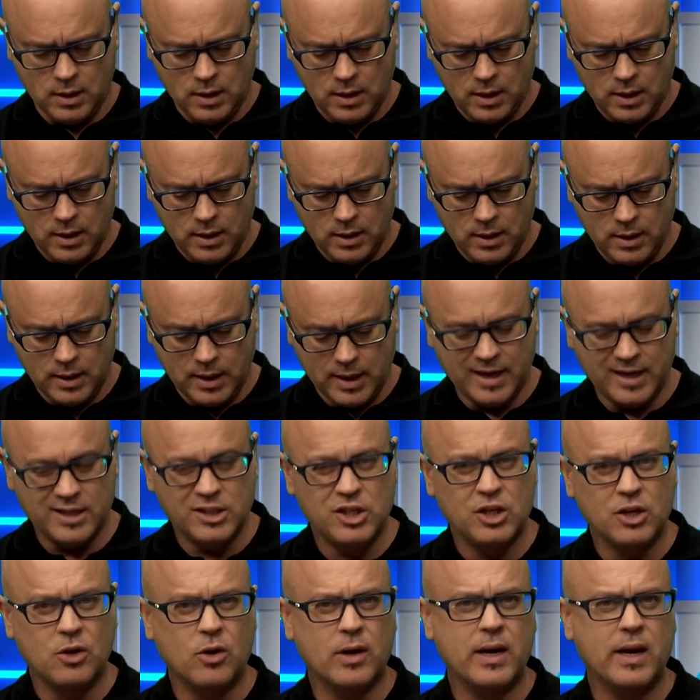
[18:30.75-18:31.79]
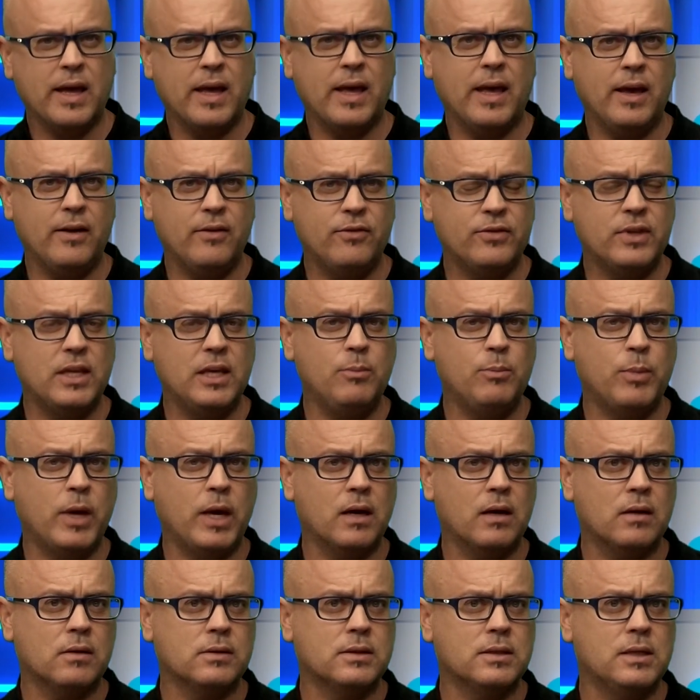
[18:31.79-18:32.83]
And she got a hefty
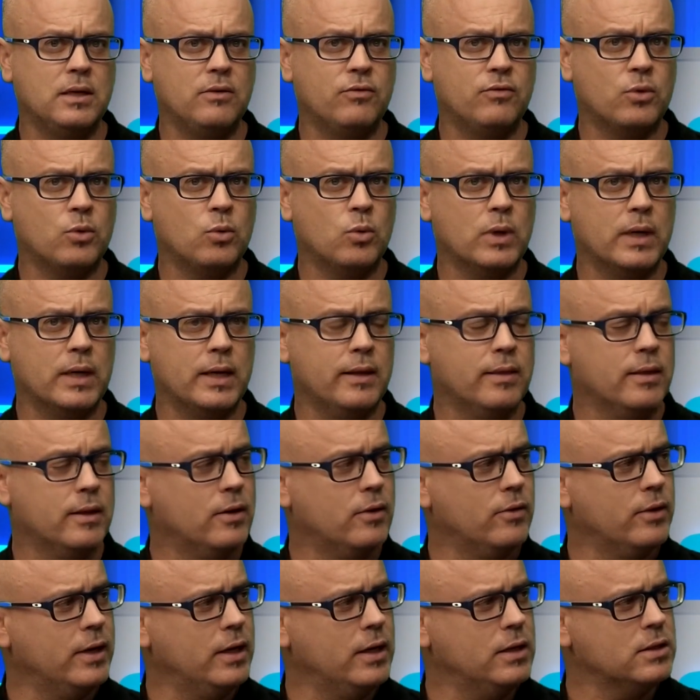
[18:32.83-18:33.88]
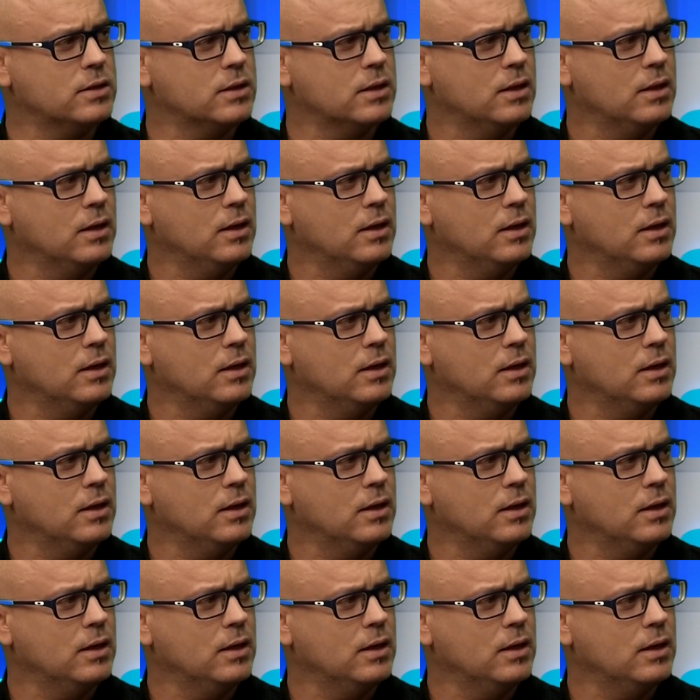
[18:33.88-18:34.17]
penalty for winning that race.